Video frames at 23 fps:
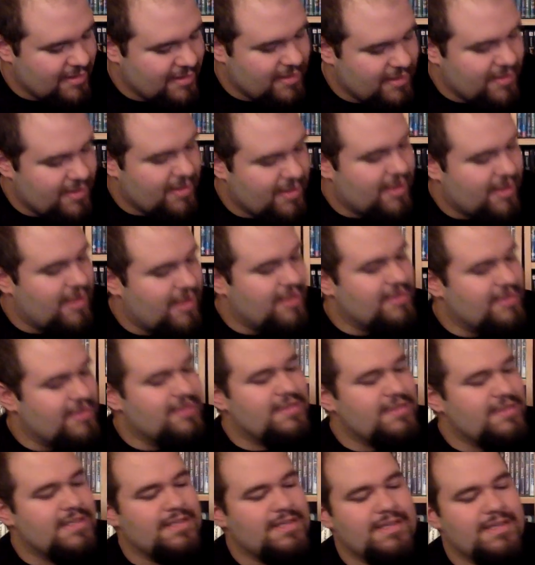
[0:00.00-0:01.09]
another
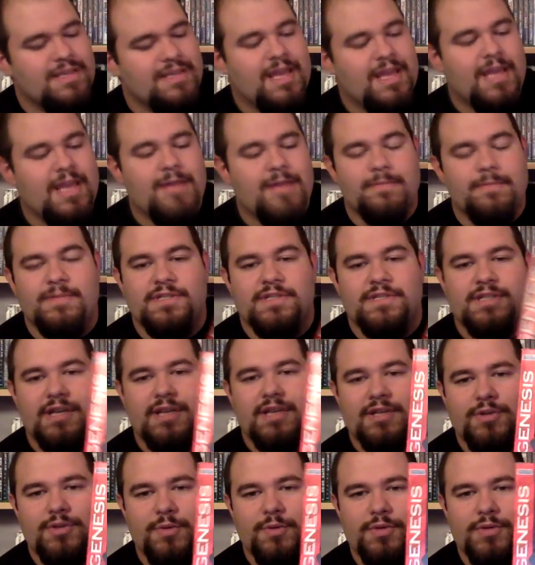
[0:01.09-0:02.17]
Disney game is
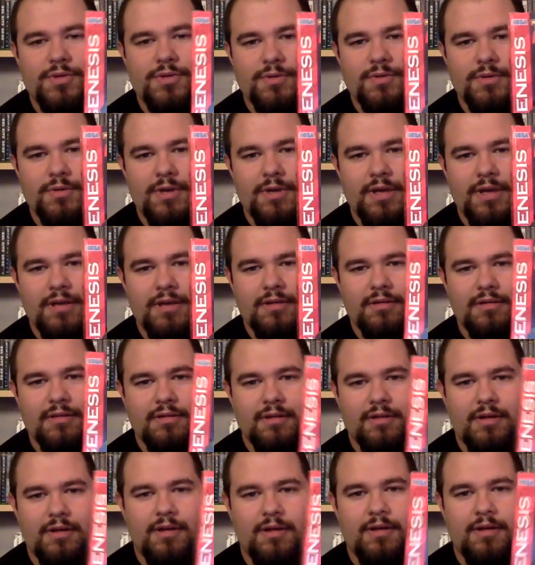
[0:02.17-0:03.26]
Toy Story
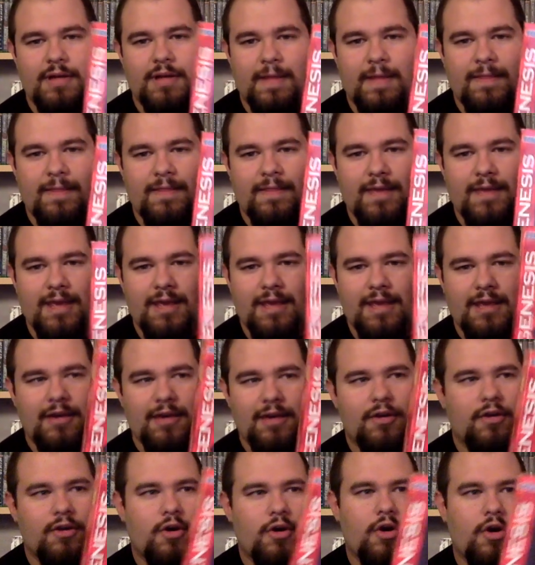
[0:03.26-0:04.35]
in the
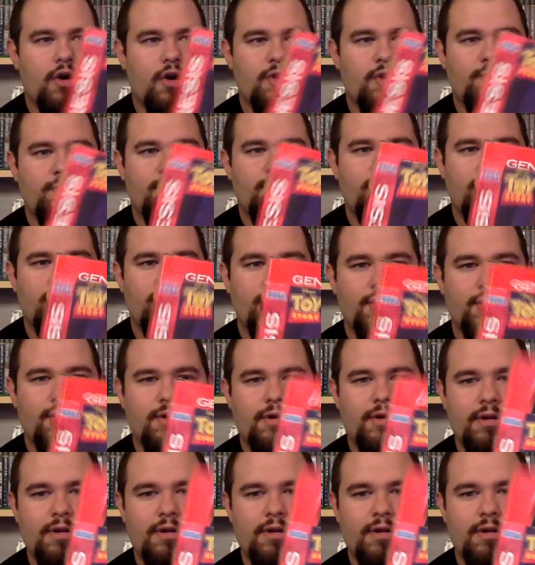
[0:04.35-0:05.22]
cardboard